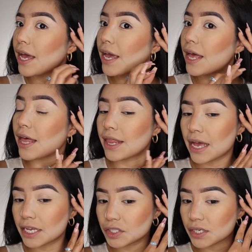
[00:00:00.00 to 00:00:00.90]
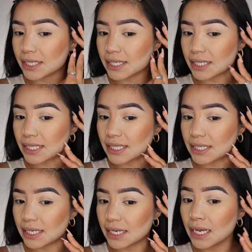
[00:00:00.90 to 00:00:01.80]
and as you guys can
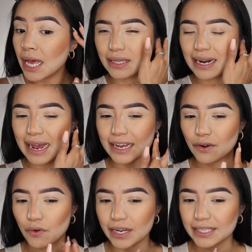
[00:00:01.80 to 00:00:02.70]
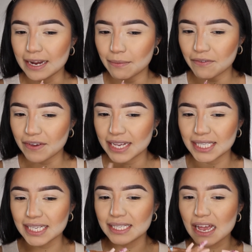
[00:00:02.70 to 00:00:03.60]
see, the line going down my face
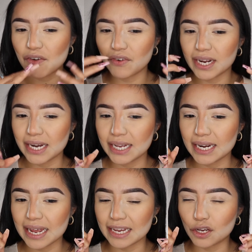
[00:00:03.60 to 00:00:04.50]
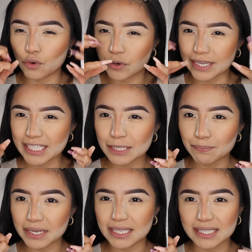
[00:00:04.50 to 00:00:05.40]
is not really like
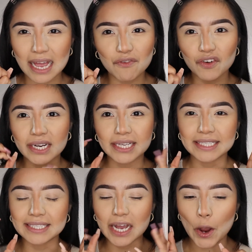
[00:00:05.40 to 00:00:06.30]
crisp, it's not really